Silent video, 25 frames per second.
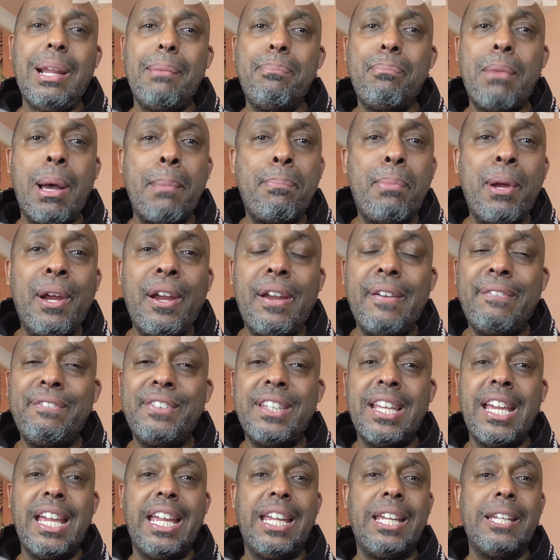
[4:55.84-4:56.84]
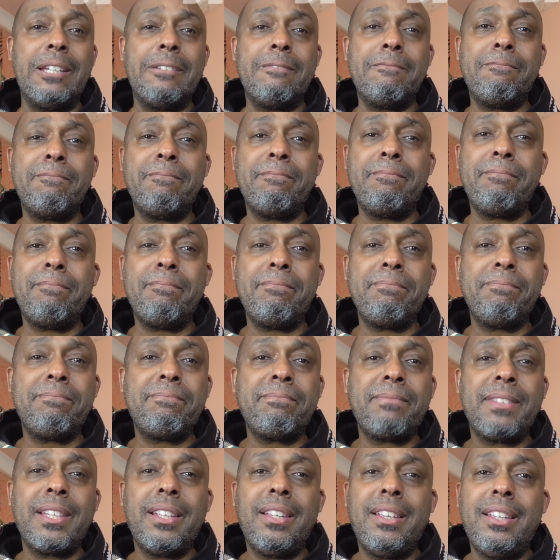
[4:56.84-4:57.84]
My birthday.
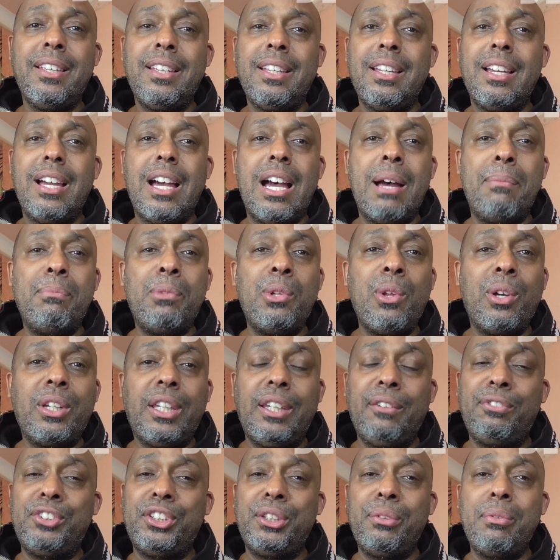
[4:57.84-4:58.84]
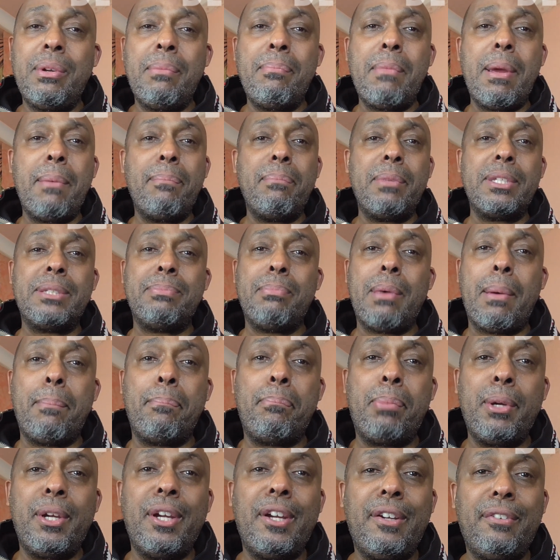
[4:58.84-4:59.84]
I'm lucky if she remembers my
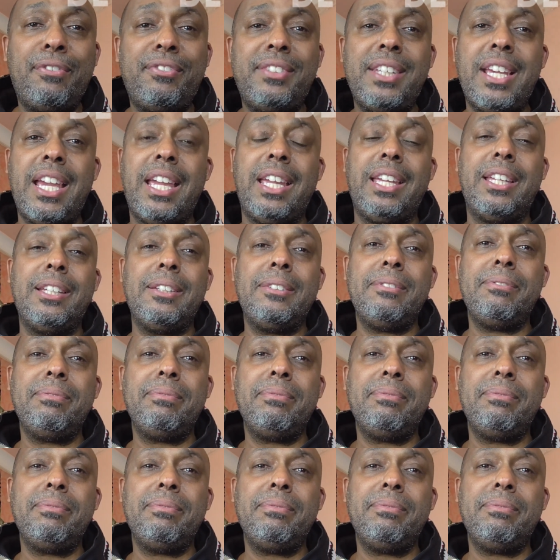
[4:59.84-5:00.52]
birthday.